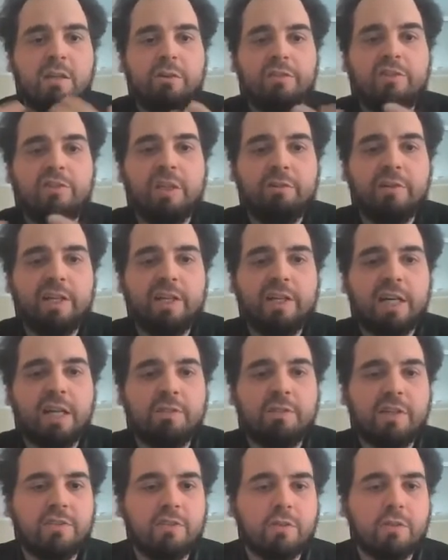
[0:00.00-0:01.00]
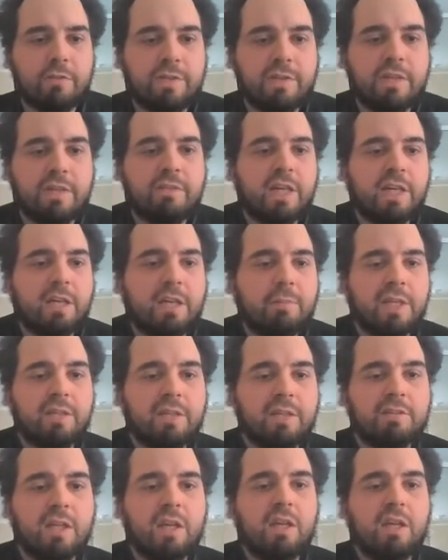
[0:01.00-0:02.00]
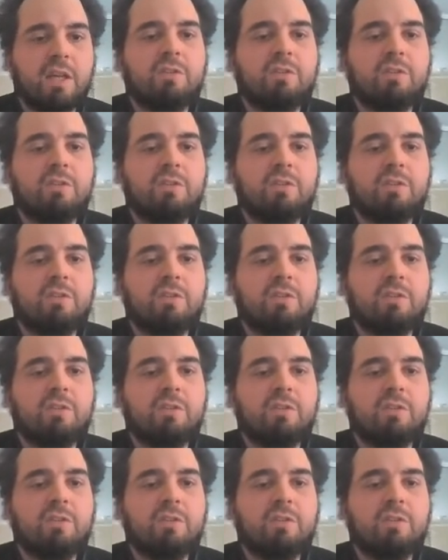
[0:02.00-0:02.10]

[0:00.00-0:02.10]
considering the hardware and software environment,